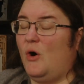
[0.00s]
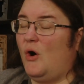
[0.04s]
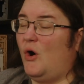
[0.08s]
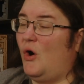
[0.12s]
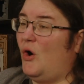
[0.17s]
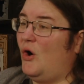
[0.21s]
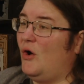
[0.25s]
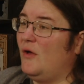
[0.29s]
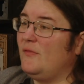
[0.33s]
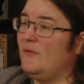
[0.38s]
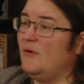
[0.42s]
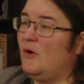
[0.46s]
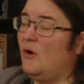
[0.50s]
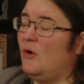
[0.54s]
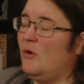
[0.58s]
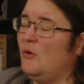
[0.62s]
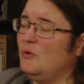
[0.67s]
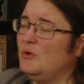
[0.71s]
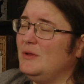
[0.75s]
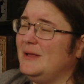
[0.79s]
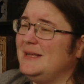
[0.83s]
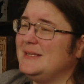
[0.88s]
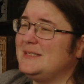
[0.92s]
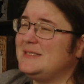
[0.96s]
on the
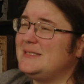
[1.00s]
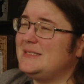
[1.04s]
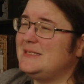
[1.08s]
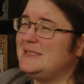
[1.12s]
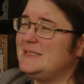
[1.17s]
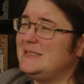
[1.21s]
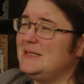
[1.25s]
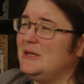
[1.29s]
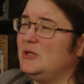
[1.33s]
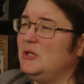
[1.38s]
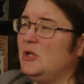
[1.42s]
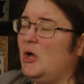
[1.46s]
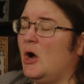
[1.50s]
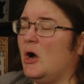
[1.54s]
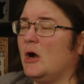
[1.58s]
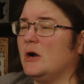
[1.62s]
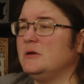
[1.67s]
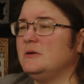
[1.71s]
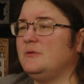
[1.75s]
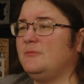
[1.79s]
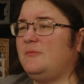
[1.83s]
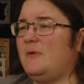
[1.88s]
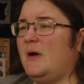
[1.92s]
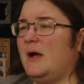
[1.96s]
whole, it's still hard
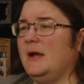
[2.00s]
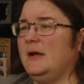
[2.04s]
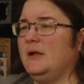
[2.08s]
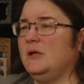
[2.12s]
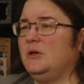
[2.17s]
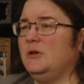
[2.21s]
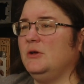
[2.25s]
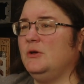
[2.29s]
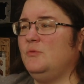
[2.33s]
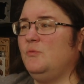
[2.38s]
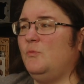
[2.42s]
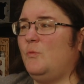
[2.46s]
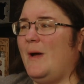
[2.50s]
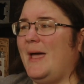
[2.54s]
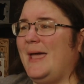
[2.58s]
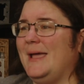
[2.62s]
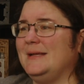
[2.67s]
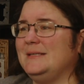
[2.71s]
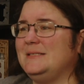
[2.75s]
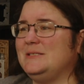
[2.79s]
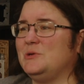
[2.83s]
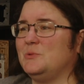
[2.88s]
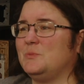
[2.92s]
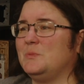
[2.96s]
to find a good way
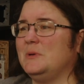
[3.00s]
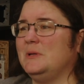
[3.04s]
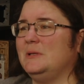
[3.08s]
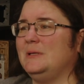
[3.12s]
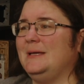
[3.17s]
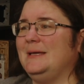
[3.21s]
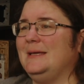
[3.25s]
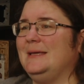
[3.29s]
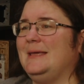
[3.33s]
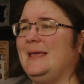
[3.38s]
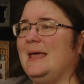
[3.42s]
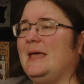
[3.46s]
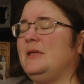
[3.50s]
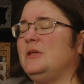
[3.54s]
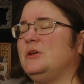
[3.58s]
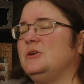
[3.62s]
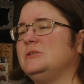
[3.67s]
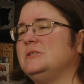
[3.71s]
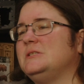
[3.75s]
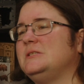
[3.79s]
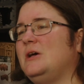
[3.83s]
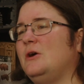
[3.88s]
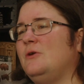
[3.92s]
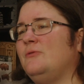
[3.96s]
to really get
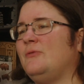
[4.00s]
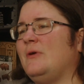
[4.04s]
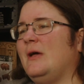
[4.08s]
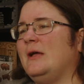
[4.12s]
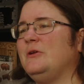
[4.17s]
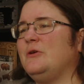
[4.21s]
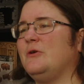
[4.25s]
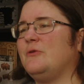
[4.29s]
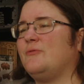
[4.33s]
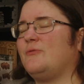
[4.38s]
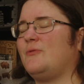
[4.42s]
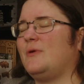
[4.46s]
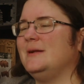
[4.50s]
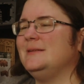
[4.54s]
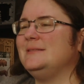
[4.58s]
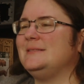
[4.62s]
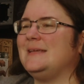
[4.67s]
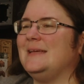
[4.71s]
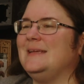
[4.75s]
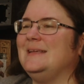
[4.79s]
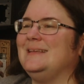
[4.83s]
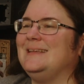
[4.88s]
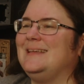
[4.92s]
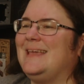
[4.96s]
yourself and your friends
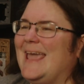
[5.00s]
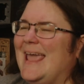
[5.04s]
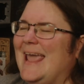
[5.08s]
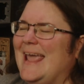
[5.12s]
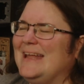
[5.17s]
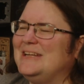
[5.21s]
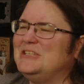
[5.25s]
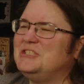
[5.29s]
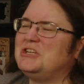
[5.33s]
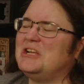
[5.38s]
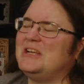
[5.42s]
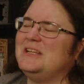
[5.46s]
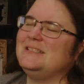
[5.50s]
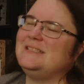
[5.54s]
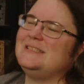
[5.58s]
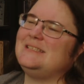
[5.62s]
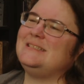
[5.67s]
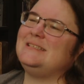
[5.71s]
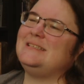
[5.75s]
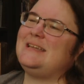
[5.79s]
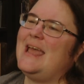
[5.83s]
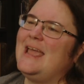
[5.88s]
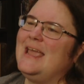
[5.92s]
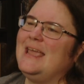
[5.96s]
engaged and
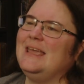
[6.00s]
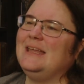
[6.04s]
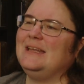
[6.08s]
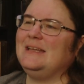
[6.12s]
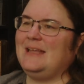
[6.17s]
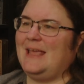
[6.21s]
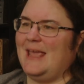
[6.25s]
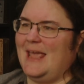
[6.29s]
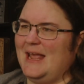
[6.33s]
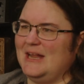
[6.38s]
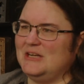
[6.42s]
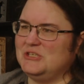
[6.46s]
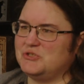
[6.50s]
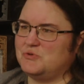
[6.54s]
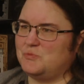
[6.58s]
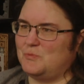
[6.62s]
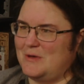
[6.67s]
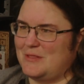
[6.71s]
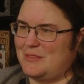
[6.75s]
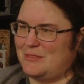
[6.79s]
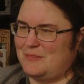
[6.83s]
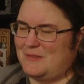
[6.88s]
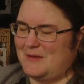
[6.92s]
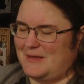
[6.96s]
stay engaged
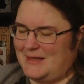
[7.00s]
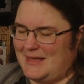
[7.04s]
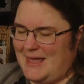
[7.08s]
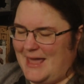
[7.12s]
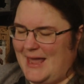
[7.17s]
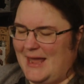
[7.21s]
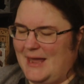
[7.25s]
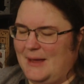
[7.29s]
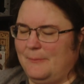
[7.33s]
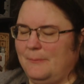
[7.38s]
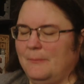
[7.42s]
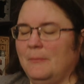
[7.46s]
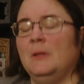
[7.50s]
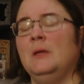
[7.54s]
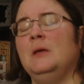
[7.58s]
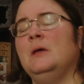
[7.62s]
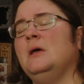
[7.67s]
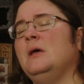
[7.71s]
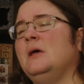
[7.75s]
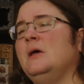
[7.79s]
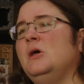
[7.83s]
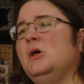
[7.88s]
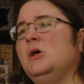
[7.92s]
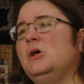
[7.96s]
with the game.
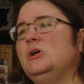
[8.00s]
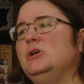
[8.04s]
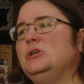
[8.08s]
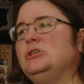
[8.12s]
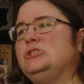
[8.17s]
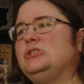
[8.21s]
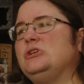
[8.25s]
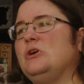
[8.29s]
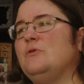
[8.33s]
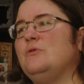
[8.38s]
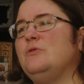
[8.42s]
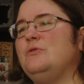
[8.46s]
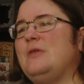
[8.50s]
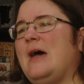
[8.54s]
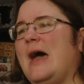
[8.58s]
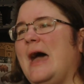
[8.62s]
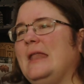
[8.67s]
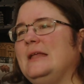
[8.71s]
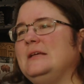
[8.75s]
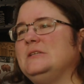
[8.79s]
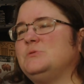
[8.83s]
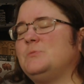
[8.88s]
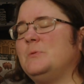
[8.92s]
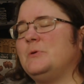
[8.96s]
So that
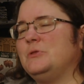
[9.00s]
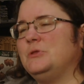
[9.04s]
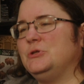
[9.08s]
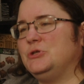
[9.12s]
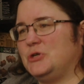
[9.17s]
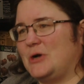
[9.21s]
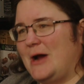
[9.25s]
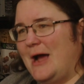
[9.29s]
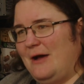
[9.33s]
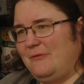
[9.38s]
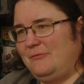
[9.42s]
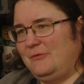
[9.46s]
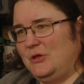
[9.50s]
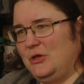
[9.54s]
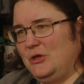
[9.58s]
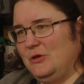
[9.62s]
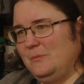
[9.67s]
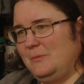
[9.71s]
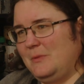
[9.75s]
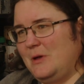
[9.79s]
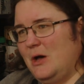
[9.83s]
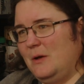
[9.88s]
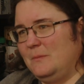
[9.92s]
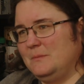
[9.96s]
is where the draft
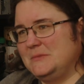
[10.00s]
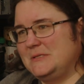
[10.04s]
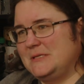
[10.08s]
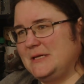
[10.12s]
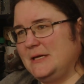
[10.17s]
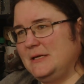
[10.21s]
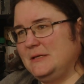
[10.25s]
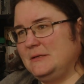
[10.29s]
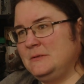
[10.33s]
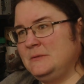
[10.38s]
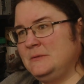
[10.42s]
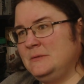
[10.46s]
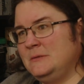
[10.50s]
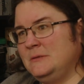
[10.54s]
cube comes in.